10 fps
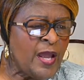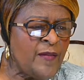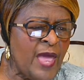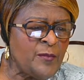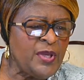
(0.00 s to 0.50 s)

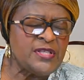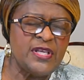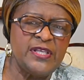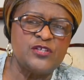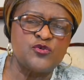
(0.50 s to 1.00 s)
and that means that
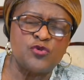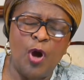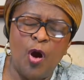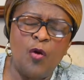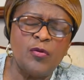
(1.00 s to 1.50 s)
He's
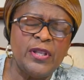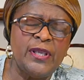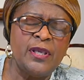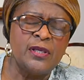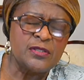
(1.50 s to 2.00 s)

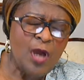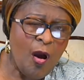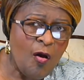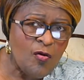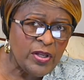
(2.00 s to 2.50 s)
totally,
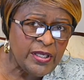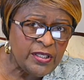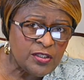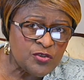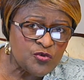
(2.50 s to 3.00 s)
totally
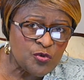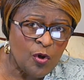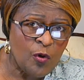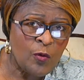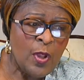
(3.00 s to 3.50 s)
in
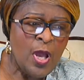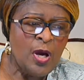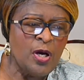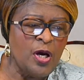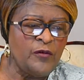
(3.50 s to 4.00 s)
control
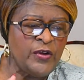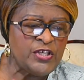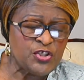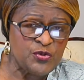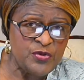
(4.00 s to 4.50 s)
of
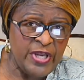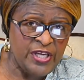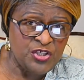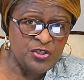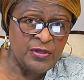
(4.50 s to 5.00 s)
His
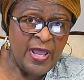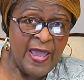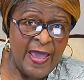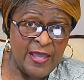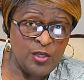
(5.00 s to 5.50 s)
creation
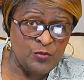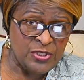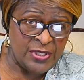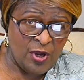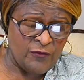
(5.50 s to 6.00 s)
and
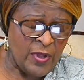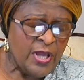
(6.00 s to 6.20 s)
Himself.